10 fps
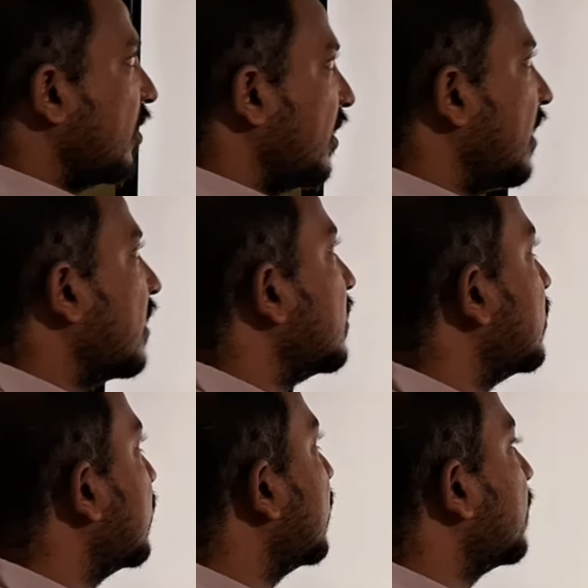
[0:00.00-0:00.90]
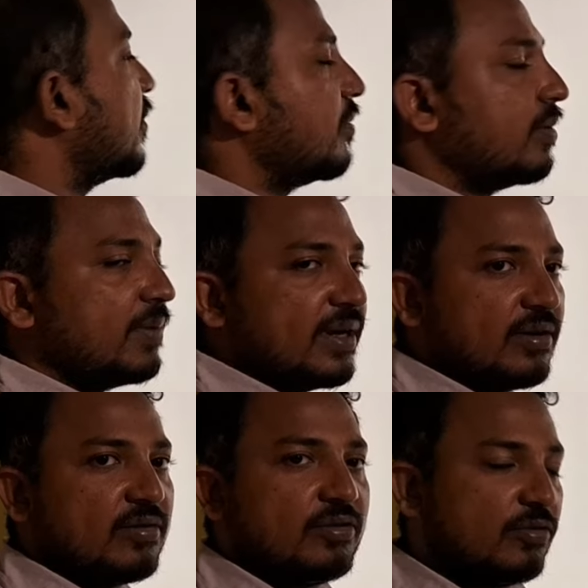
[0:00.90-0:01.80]
is your permeability
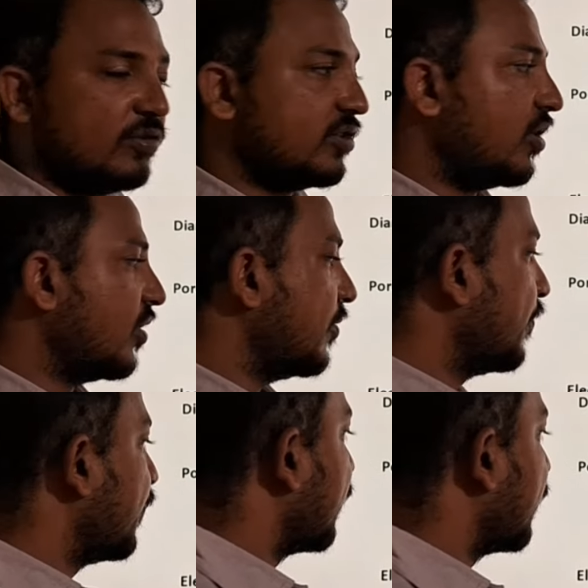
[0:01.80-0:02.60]
or lithology log.